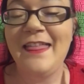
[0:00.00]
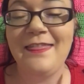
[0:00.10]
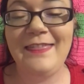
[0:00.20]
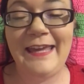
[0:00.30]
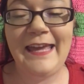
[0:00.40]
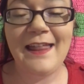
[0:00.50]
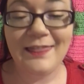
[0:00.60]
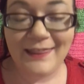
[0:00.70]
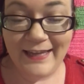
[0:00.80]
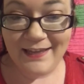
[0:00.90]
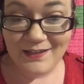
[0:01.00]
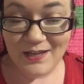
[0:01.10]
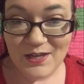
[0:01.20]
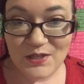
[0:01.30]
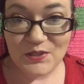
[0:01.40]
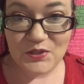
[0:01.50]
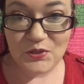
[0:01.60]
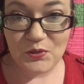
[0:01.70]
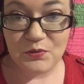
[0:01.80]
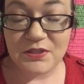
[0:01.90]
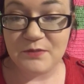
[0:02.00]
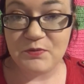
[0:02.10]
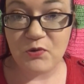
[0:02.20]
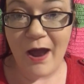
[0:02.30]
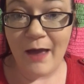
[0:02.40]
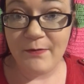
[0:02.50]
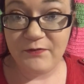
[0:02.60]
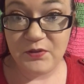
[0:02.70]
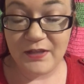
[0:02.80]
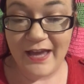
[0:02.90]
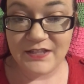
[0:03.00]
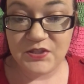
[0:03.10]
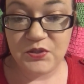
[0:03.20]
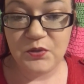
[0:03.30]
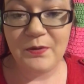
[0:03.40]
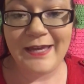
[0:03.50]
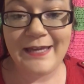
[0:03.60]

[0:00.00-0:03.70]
The link to subscribe if you'd like to